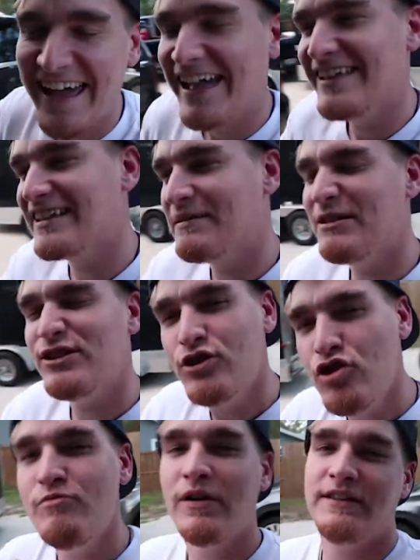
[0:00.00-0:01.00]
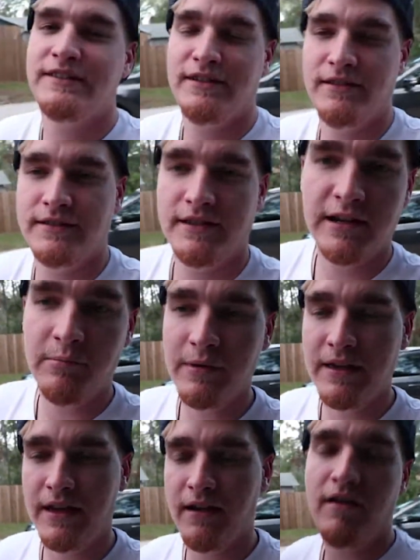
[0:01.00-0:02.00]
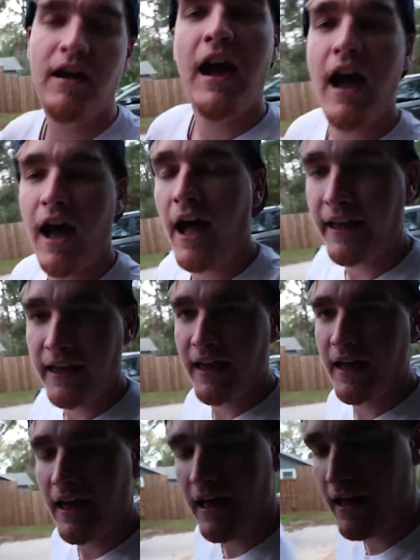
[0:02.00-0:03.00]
It's gonna be 2 months till it's gonna be here. I can't.